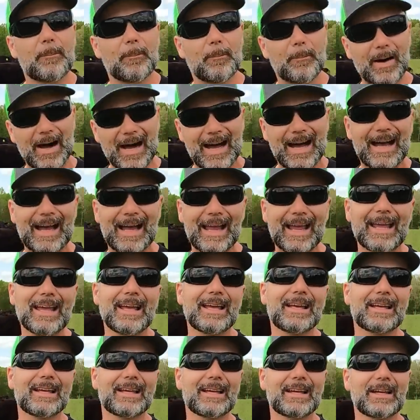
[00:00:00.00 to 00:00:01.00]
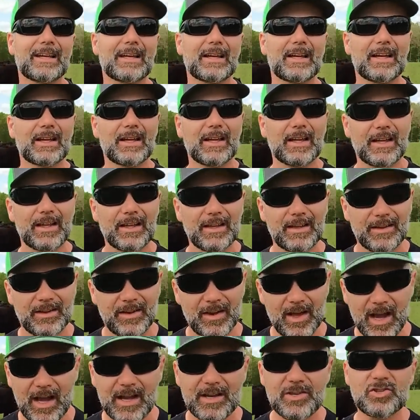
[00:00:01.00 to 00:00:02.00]
Buy
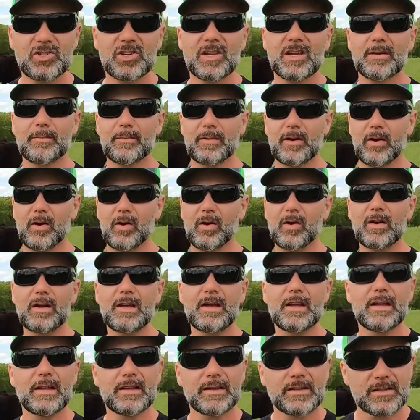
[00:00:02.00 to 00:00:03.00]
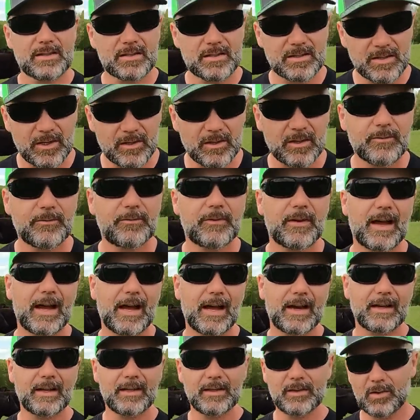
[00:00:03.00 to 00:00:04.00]
non-GMO
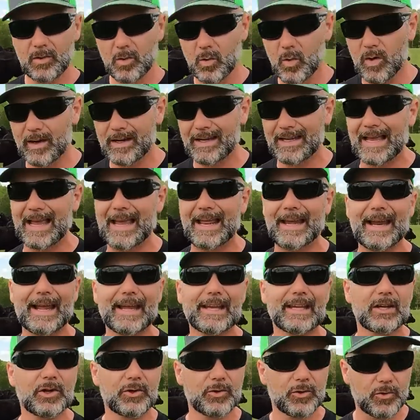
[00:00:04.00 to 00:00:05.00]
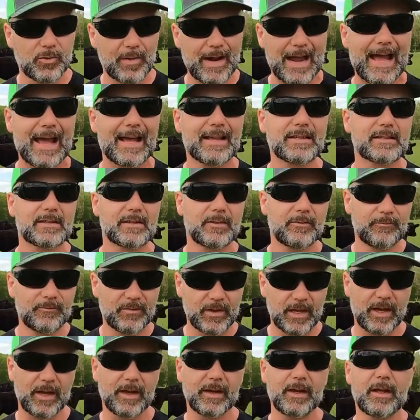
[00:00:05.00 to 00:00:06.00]
certified organic
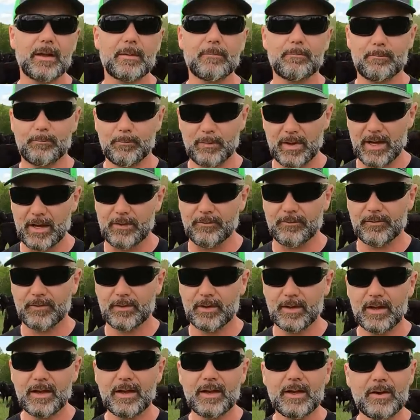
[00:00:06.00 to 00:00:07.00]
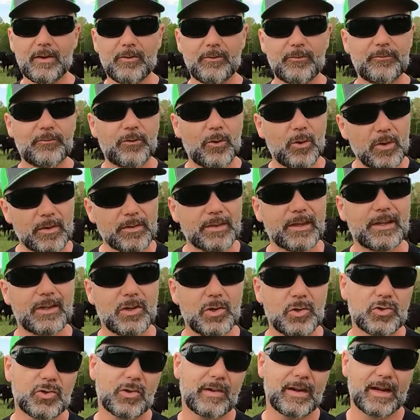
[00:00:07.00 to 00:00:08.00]
grass-fed beef for the
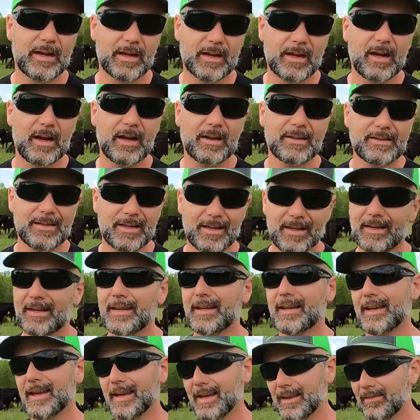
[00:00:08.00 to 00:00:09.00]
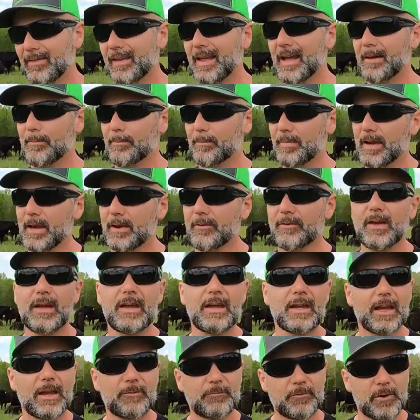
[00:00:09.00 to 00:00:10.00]
nutrient content in that beef.
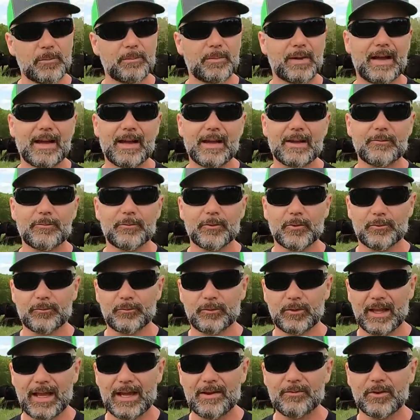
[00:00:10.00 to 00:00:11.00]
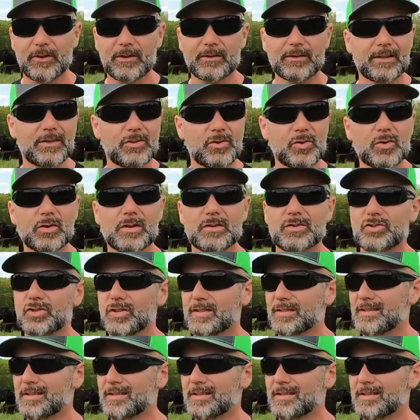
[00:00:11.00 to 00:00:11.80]
If you're buying for flavor, then you can